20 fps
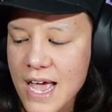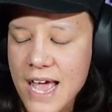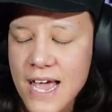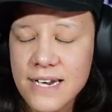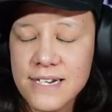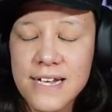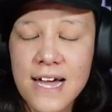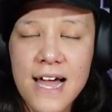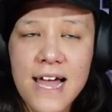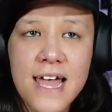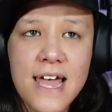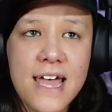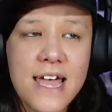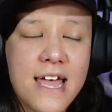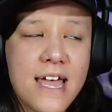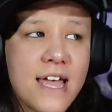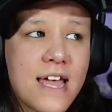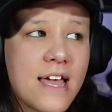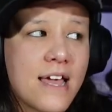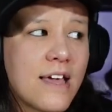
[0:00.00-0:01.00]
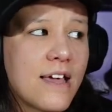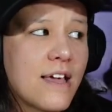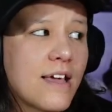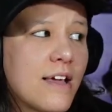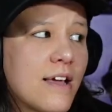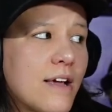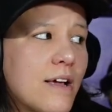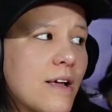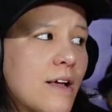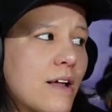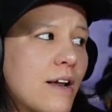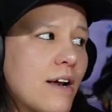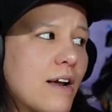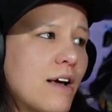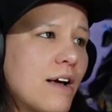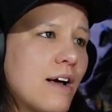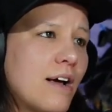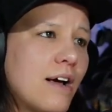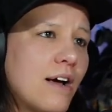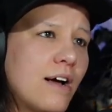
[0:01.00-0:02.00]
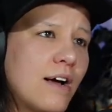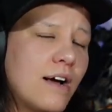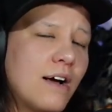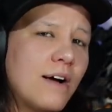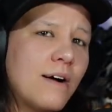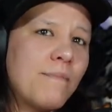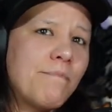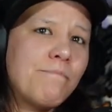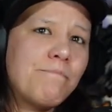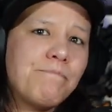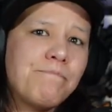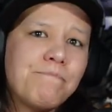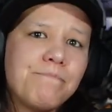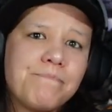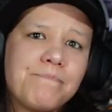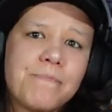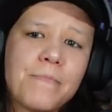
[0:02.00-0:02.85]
and I, um,